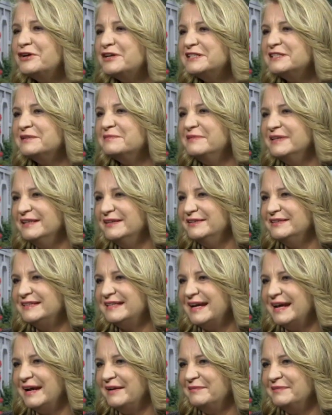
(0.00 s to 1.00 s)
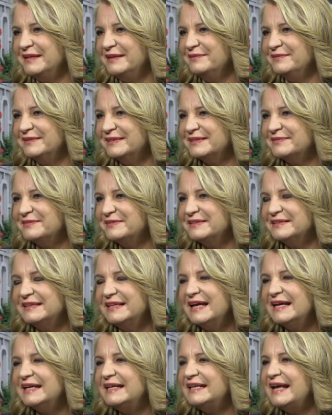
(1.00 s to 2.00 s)
good to meet you, Tammy. We're, we're
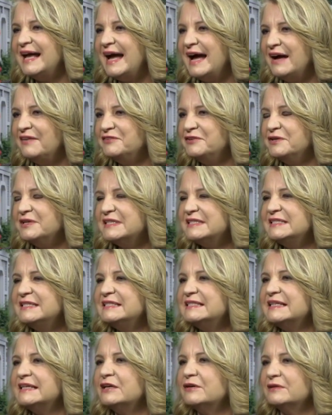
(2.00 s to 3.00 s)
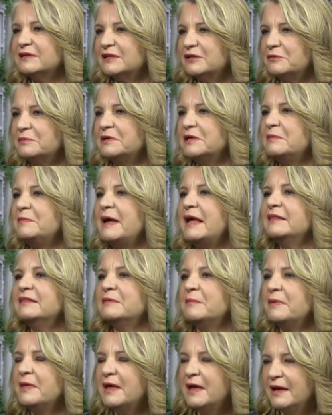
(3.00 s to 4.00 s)
lucky to have you, and it's neat to hear a little bit about
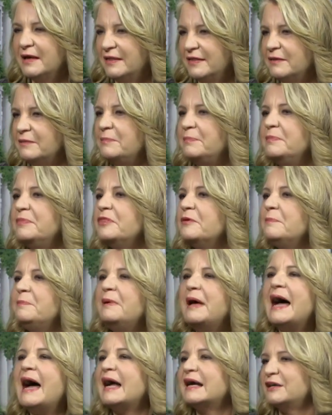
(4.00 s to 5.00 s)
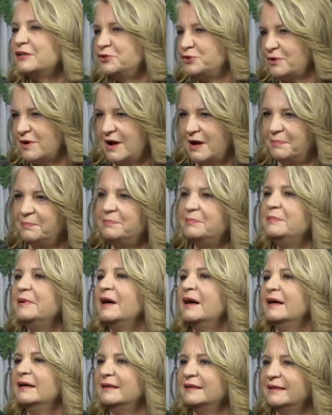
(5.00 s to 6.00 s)
the, the, the backdrop
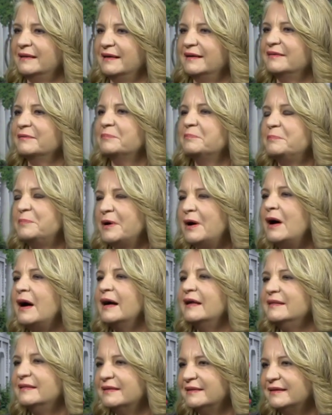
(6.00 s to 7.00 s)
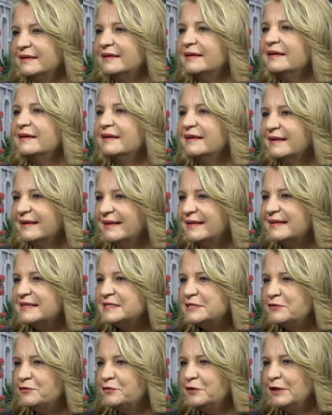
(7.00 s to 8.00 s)
uh, behind the, the
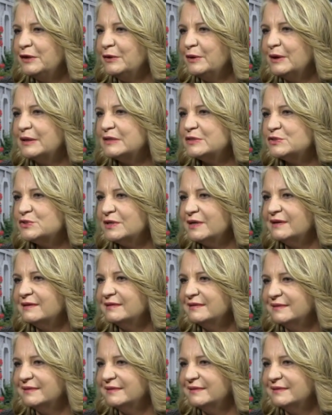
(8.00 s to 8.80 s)
symphony orchestra.